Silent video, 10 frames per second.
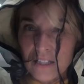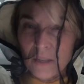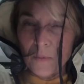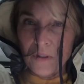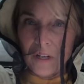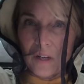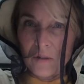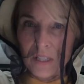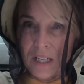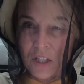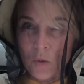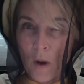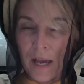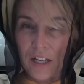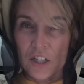zipper that goes in each
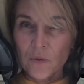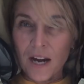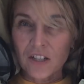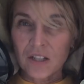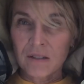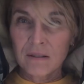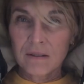direction,